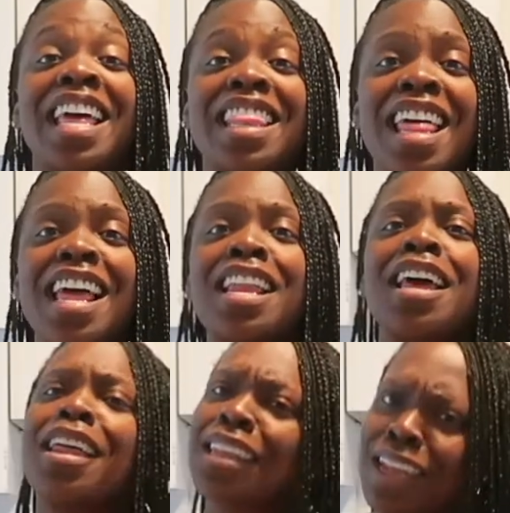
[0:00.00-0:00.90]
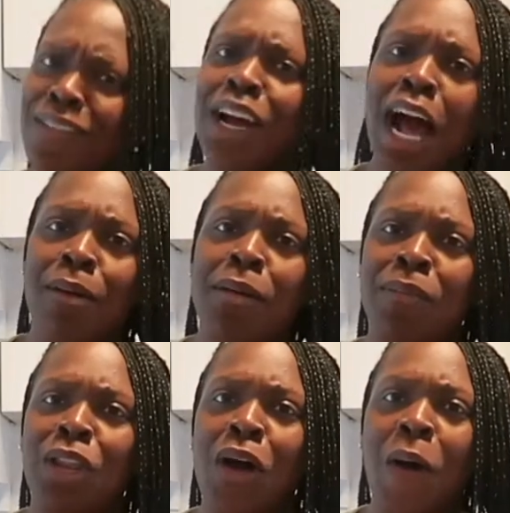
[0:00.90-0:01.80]
then leave a comment
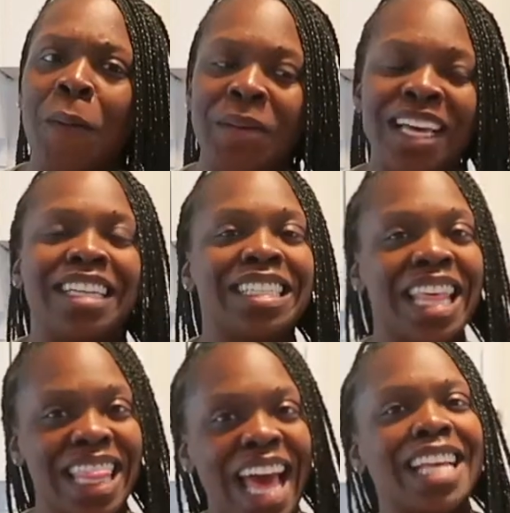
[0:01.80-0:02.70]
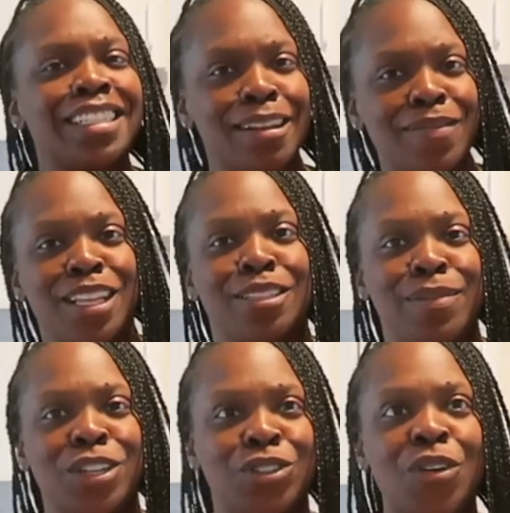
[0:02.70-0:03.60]
below, because that is something
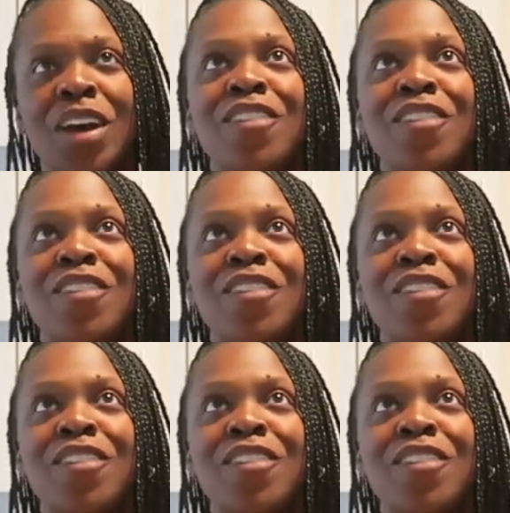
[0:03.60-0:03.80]
special.